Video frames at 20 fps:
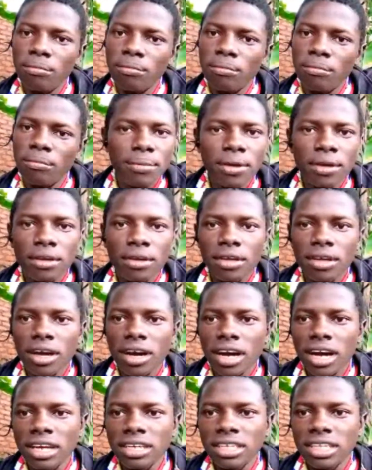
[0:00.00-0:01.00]
Maybe
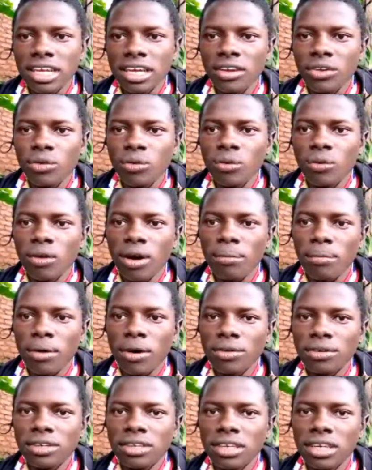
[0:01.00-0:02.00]
I can tell you
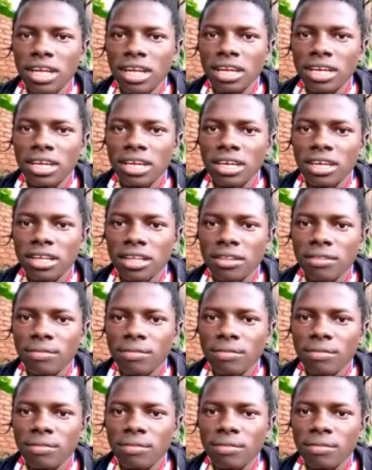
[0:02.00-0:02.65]
about it, like